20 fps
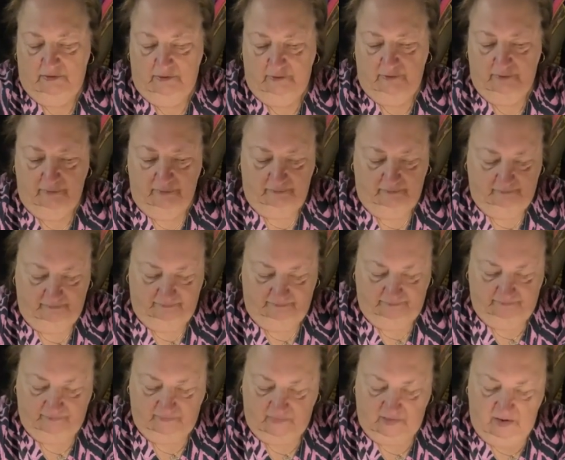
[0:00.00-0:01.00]
So
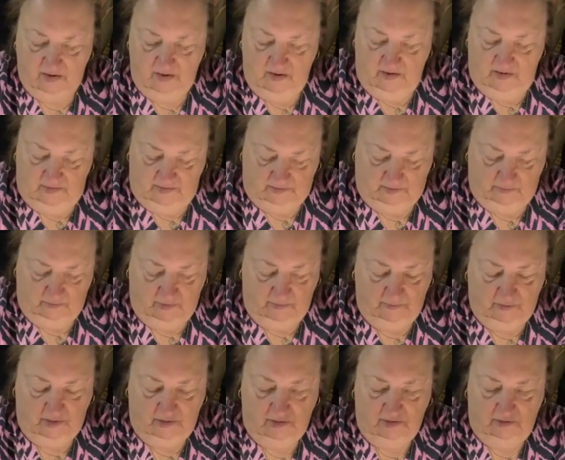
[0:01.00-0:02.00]
what
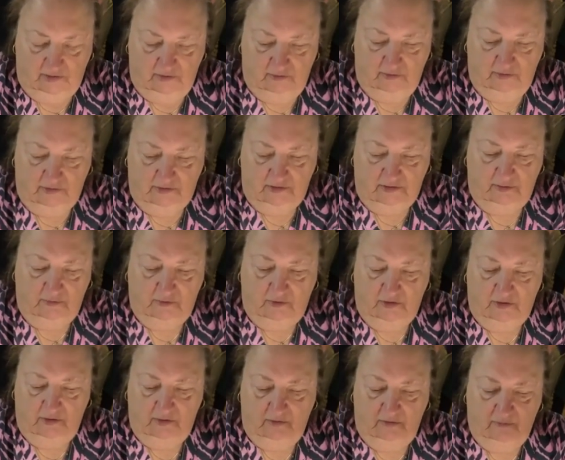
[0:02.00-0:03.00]
I'm going to do is I'm
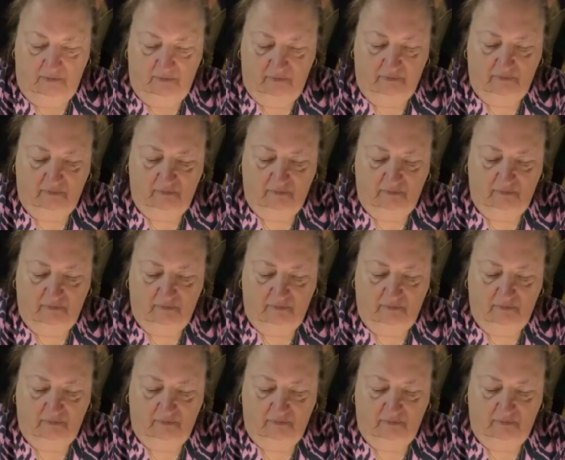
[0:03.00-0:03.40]
going to